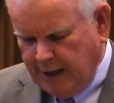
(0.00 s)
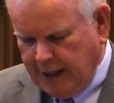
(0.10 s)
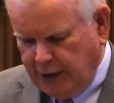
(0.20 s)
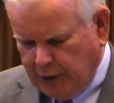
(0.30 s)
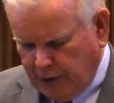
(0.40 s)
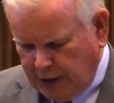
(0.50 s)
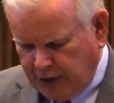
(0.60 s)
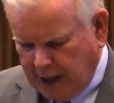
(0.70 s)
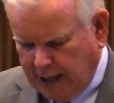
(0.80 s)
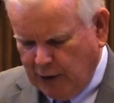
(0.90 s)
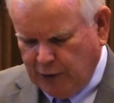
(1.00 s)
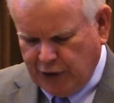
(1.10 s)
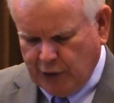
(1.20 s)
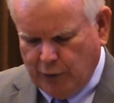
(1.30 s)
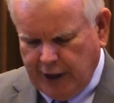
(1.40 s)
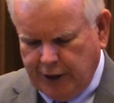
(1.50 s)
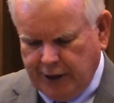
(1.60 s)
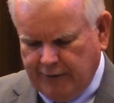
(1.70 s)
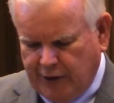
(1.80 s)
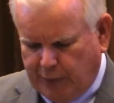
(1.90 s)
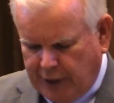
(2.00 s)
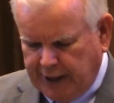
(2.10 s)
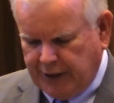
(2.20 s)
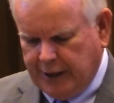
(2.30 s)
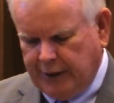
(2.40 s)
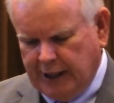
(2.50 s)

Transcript: They told us how it was the wish of the president